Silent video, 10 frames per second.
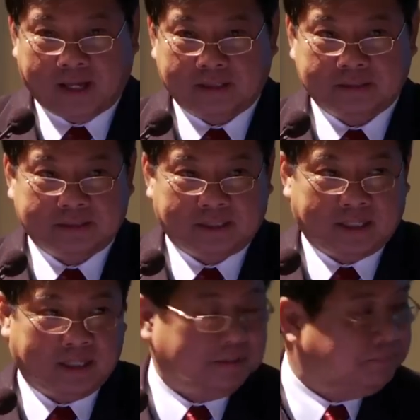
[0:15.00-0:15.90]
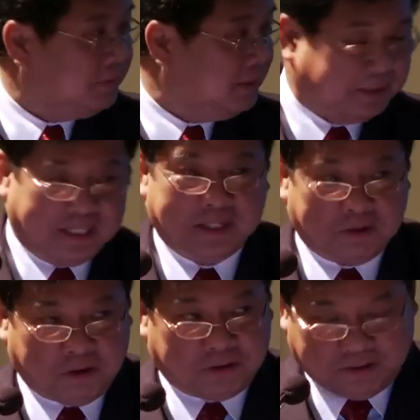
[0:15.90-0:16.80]
and it's really an
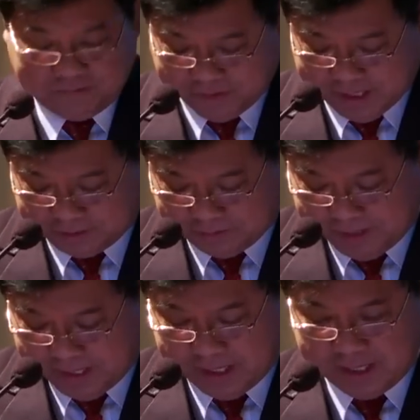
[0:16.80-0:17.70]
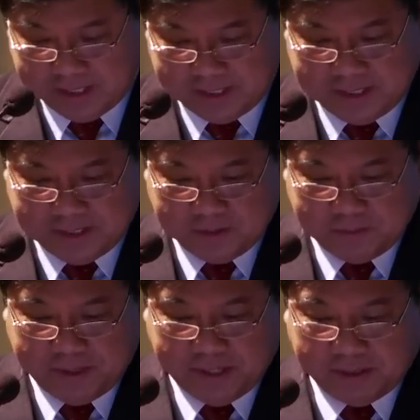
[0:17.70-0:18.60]
honor for us to be
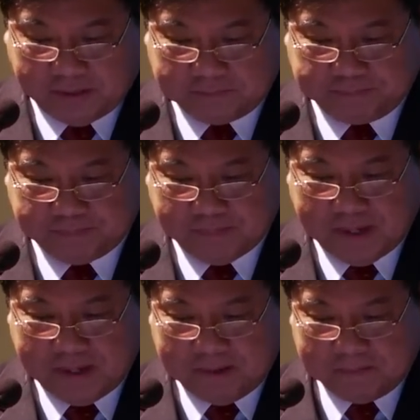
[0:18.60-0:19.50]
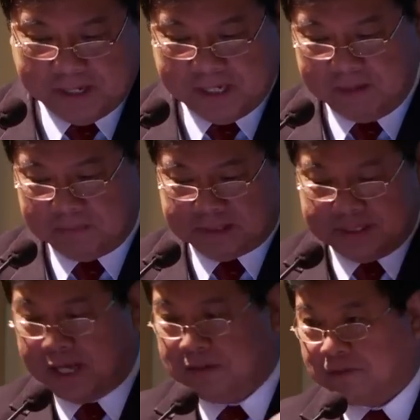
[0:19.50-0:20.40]
here. My name is
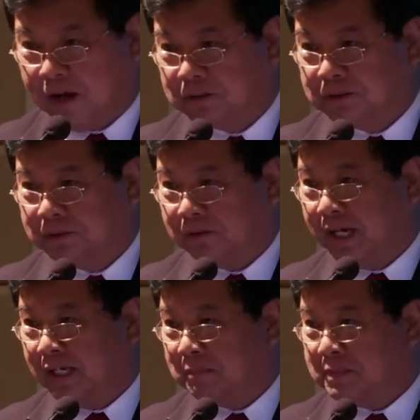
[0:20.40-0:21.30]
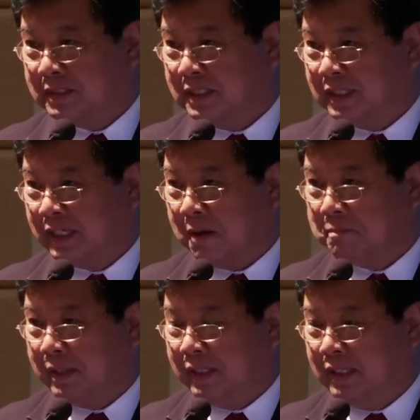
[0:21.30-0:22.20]
Danny Fausto. I represent a
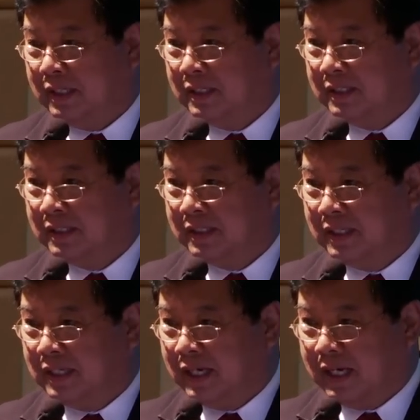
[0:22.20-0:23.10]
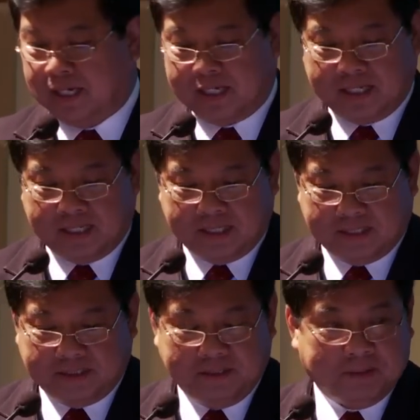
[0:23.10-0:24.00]
company,
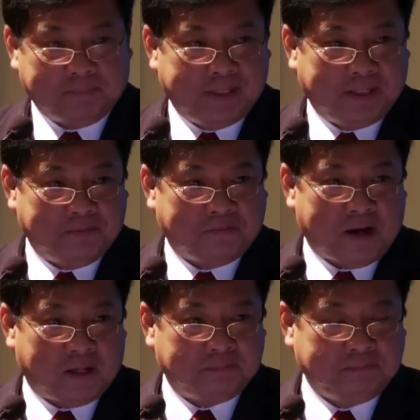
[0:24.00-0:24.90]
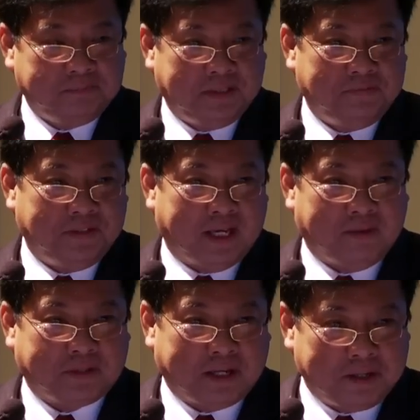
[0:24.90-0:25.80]
DVF Dairy Farm.
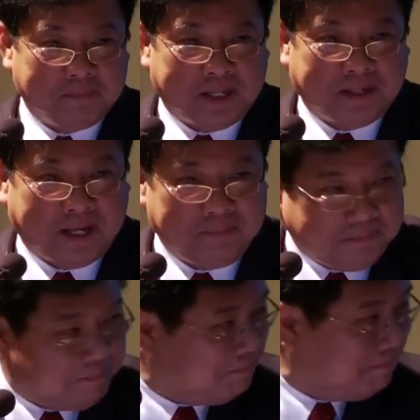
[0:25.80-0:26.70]
DVF carrying my name.